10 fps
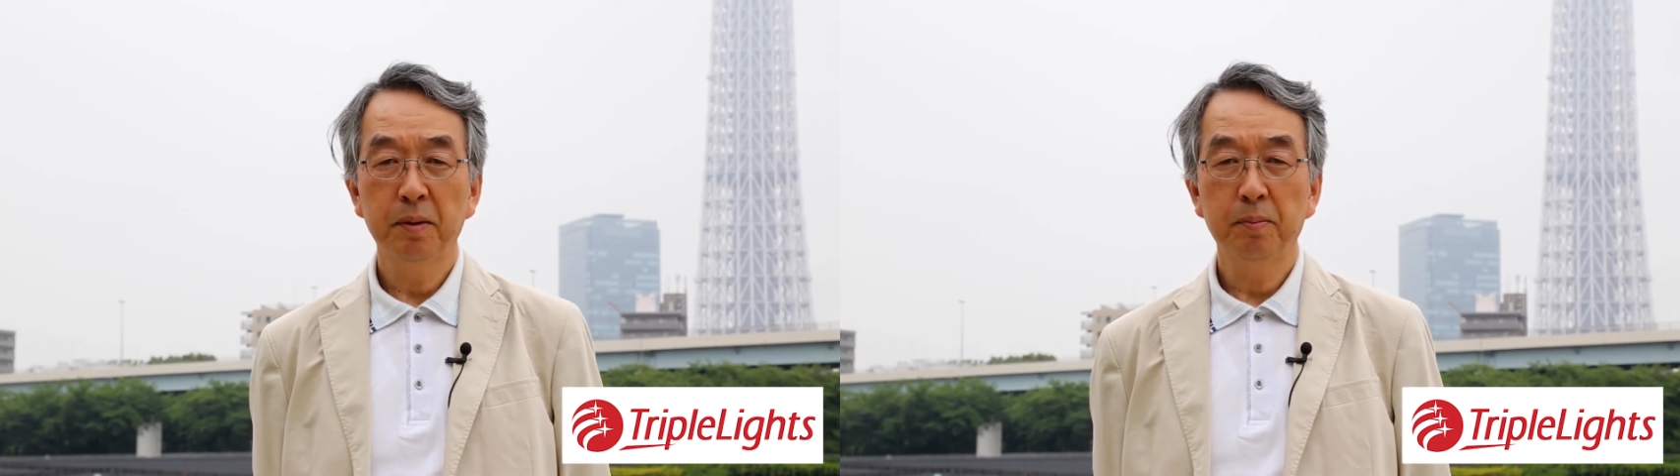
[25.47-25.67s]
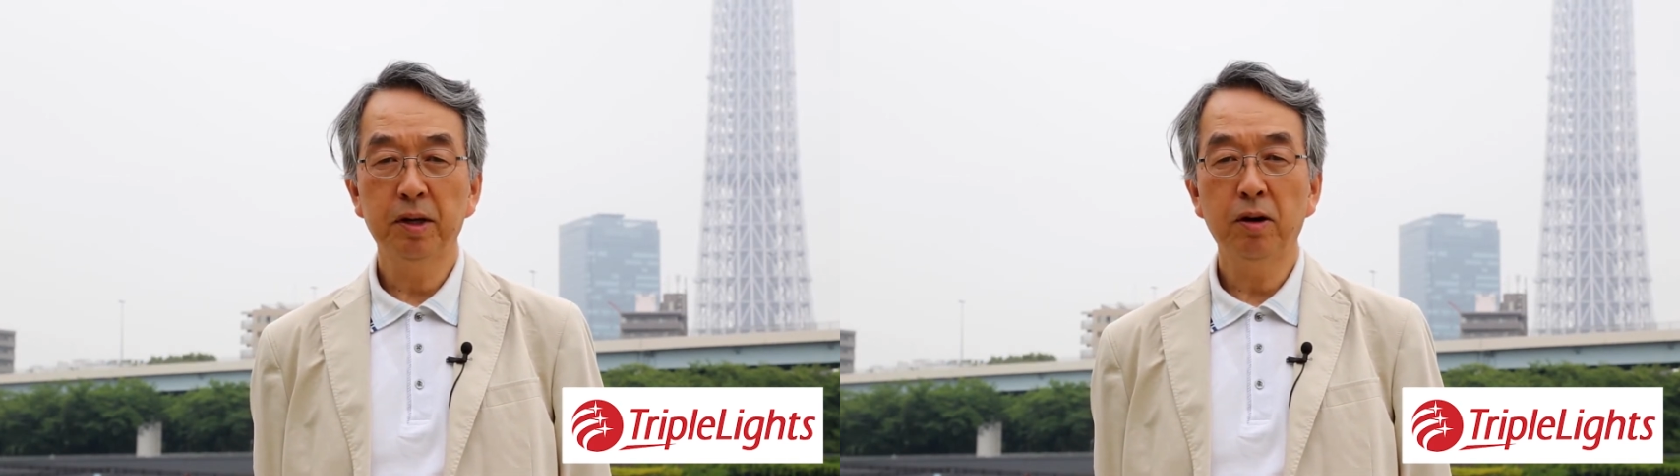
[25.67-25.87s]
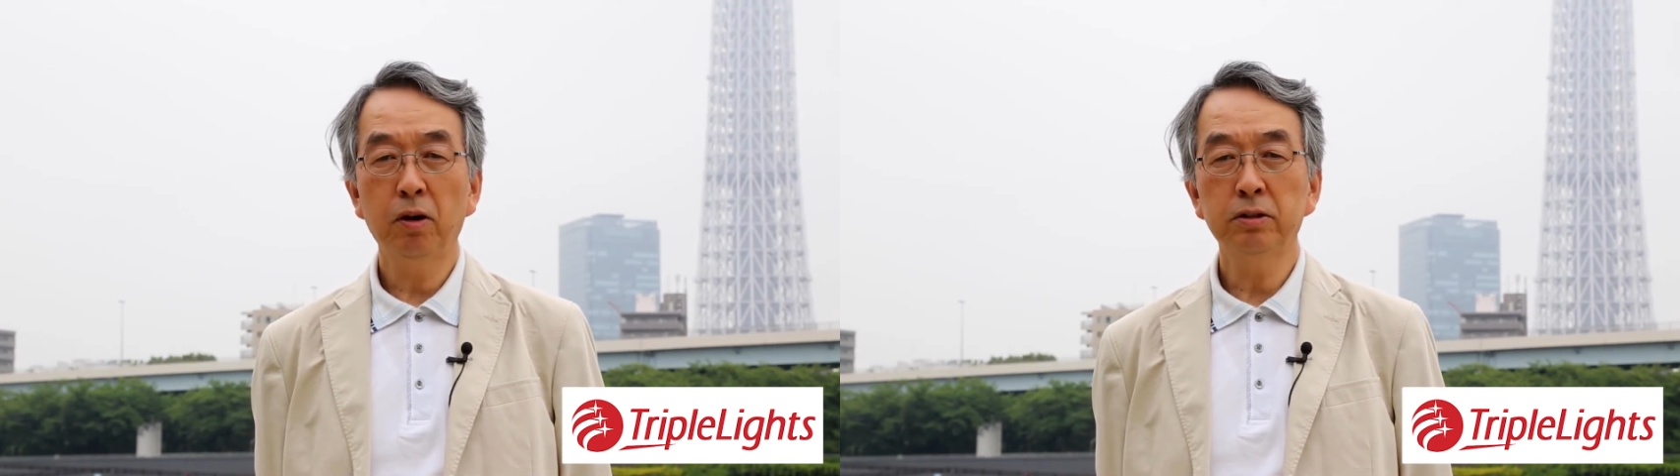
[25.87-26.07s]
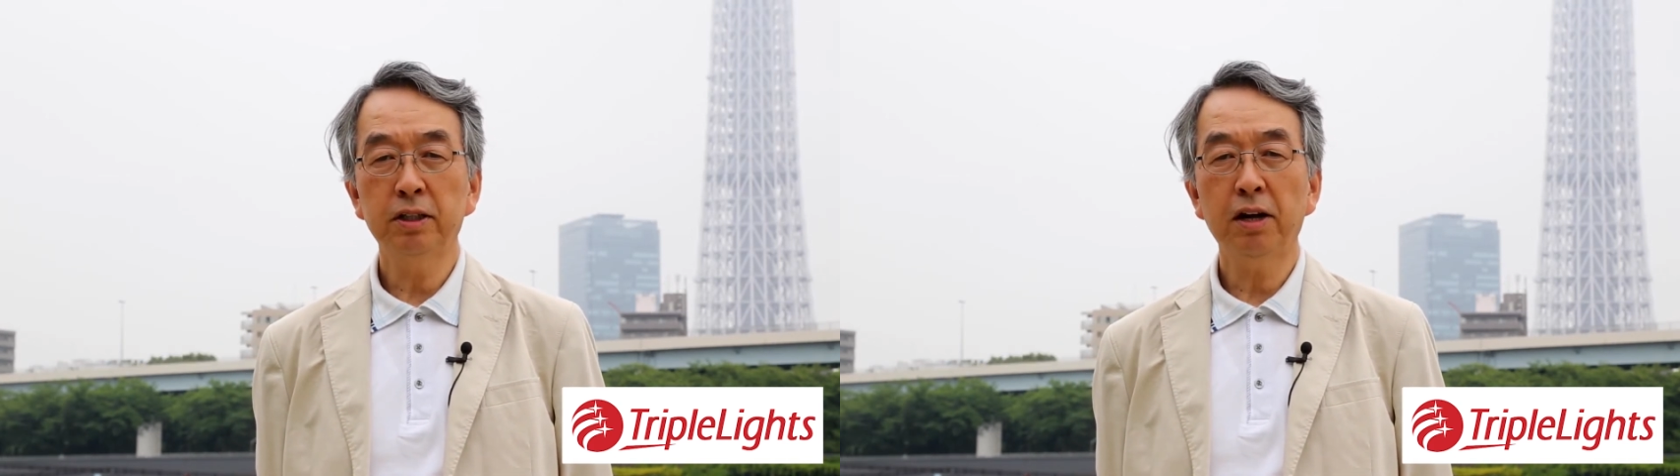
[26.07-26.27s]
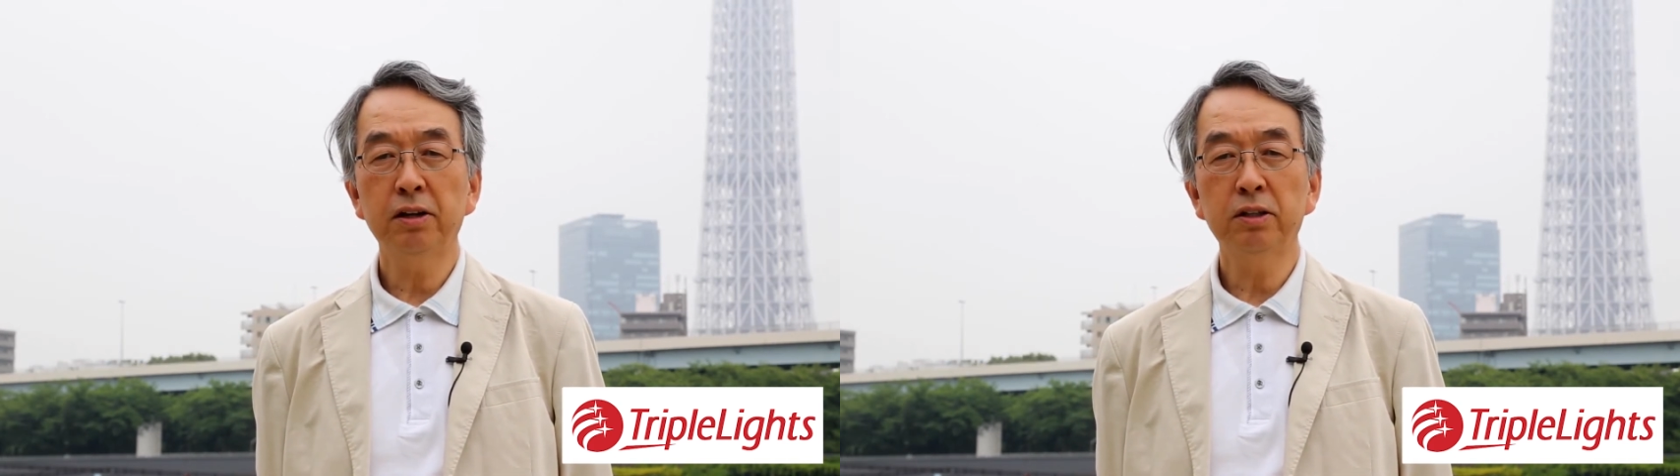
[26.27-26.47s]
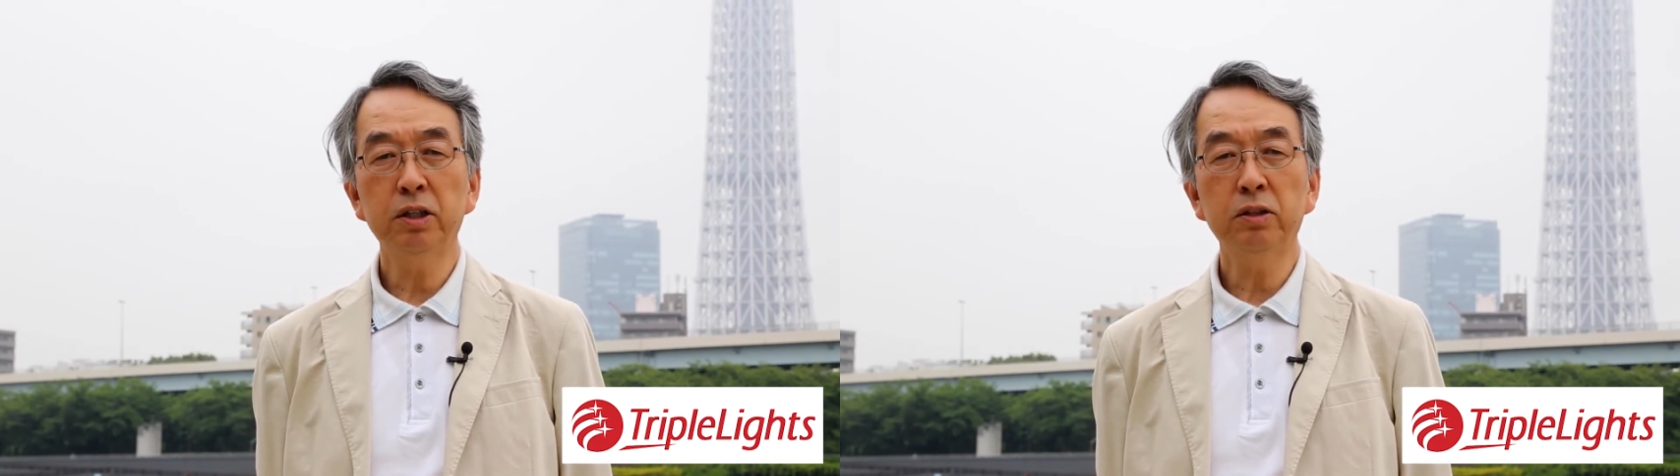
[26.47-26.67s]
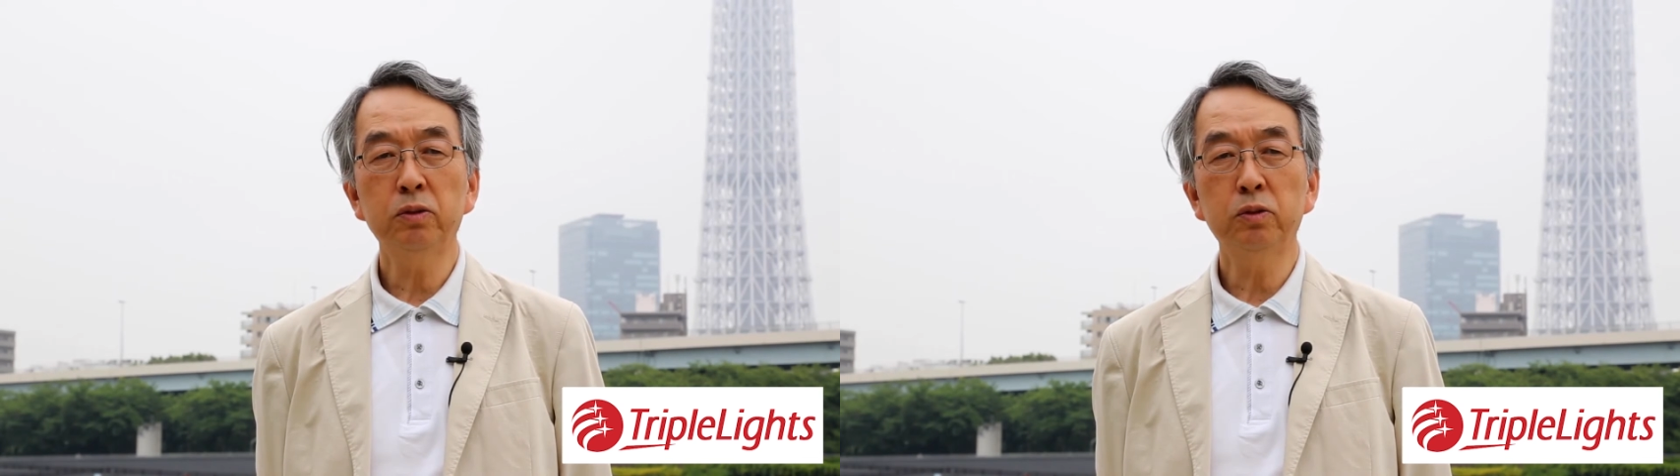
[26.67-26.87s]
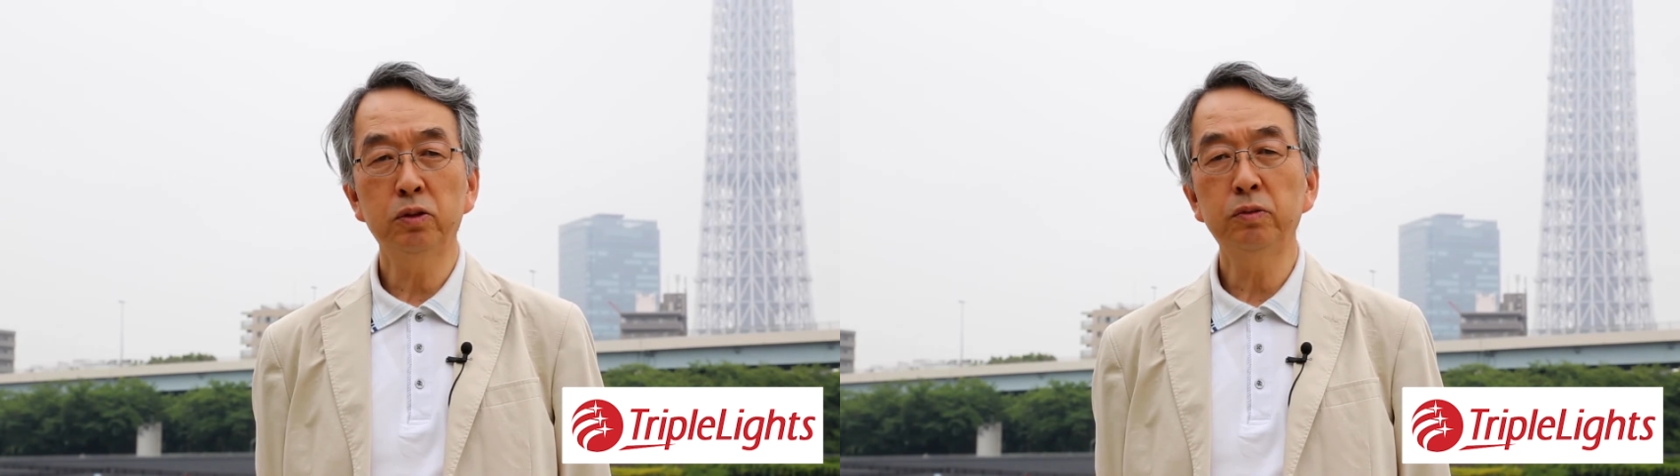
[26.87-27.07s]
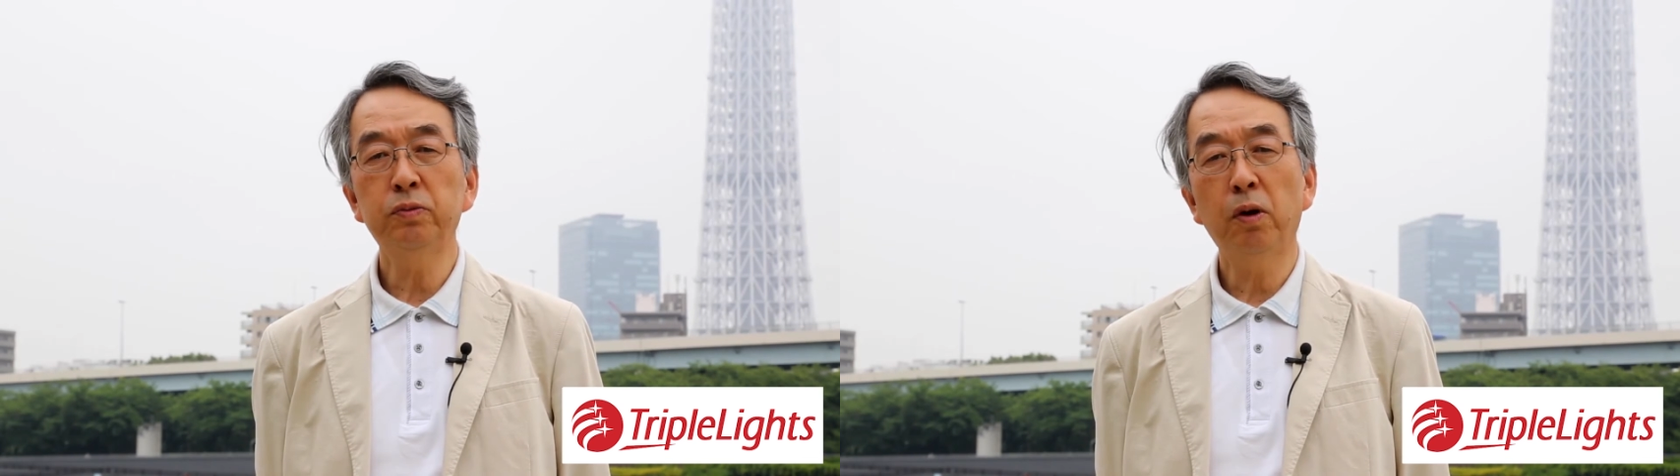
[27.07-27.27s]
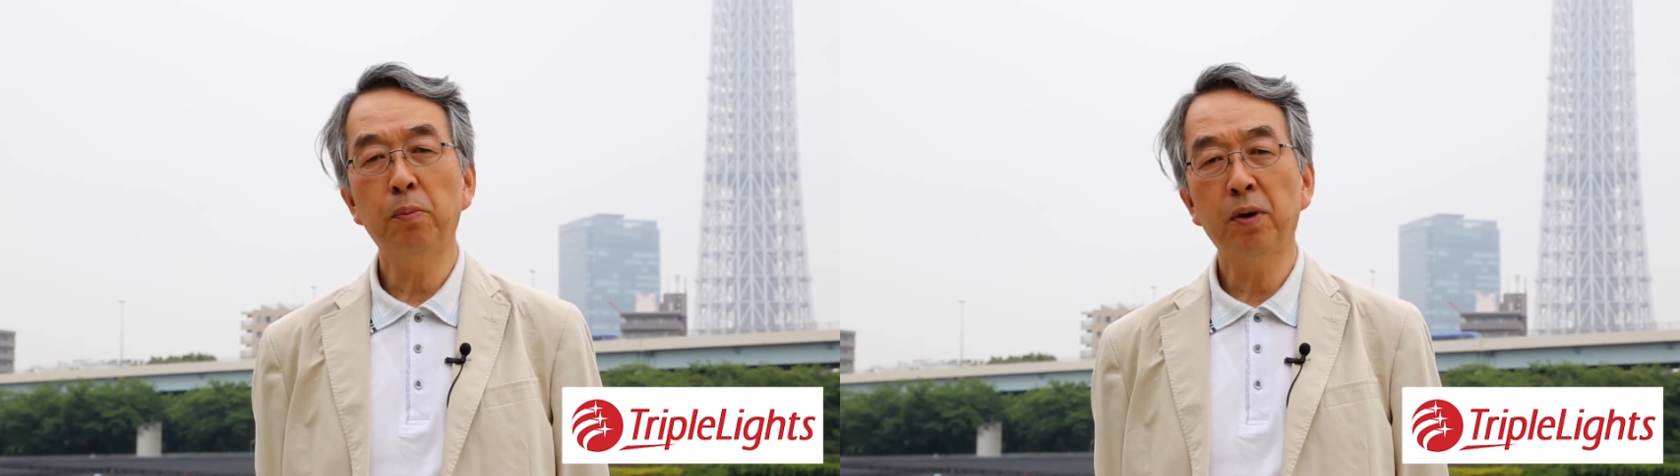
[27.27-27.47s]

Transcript: because there is little room for